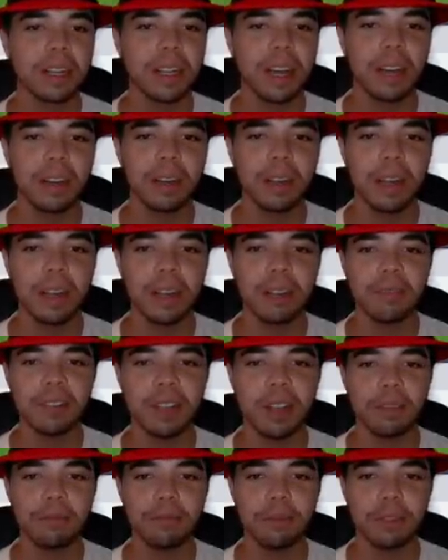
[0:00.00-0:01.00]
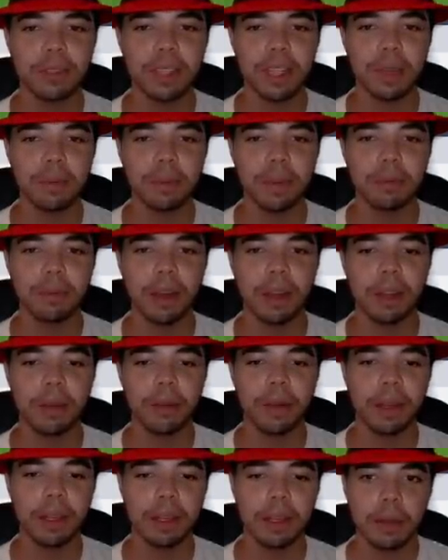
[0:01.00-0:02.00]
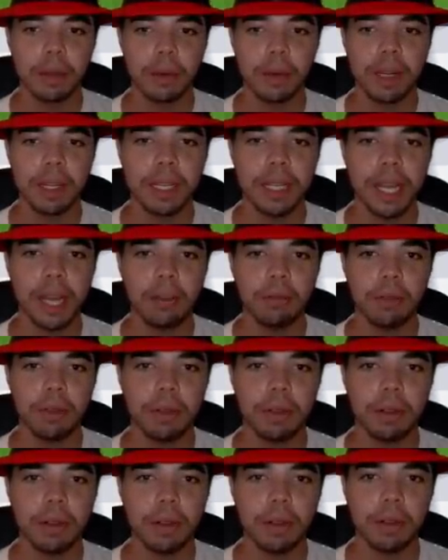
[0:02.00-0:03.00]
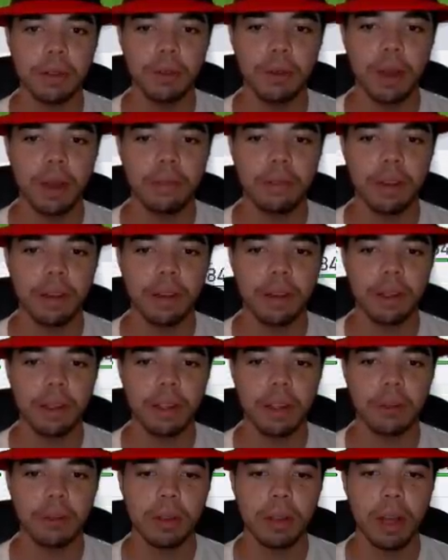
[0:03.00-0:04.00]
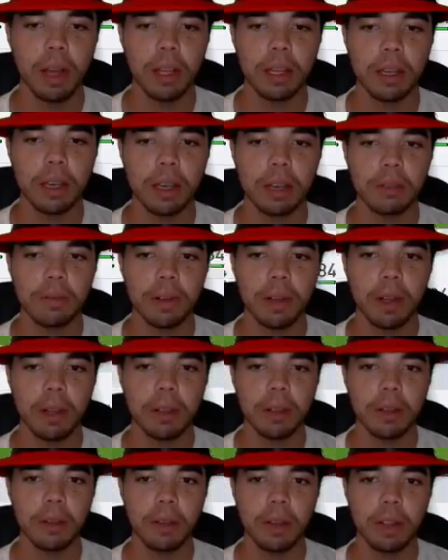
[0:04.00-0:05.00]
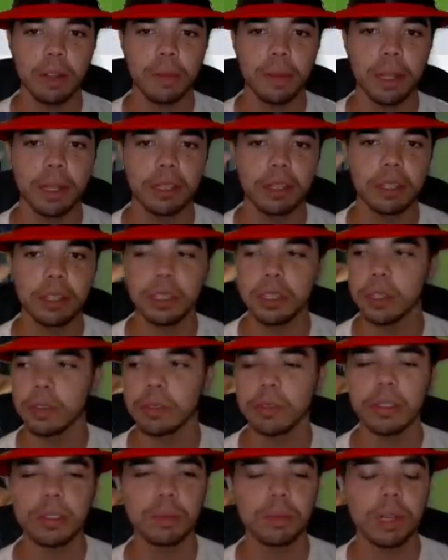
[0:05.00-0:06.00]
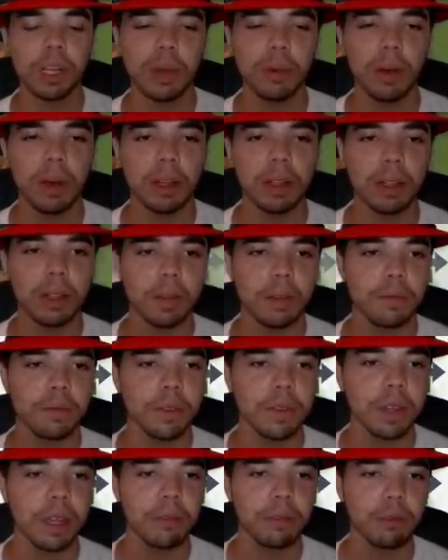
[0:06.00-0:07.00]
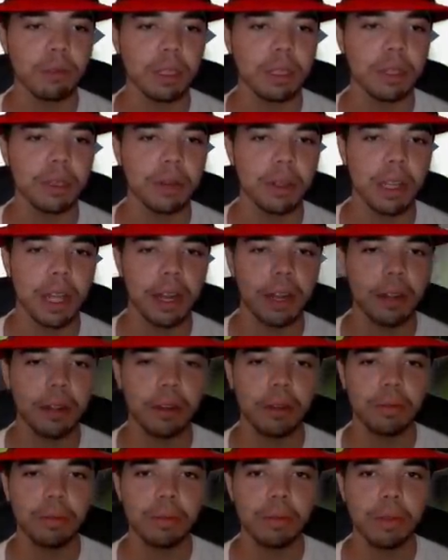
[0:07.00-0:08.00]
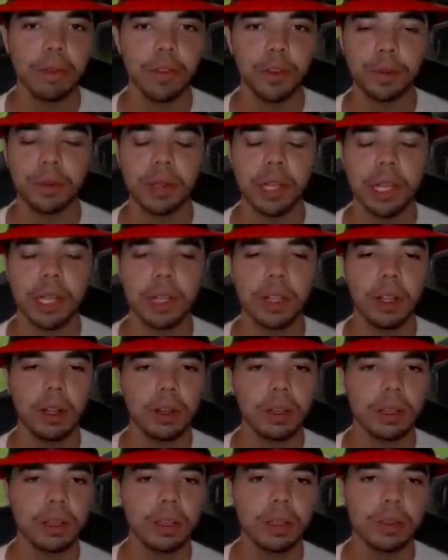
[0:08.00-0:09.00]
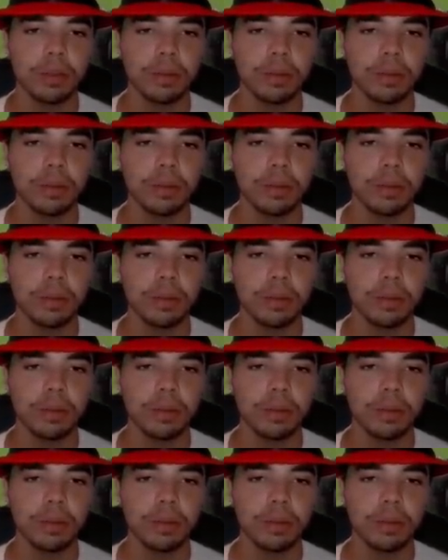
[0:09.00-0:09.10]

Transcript: I don't. He was on full stamina, by the way. When in doubt, you have a lone icon Ronaldo on the bench, so just bring him on. Hopefully, everyone's doing that at home if you're playing along.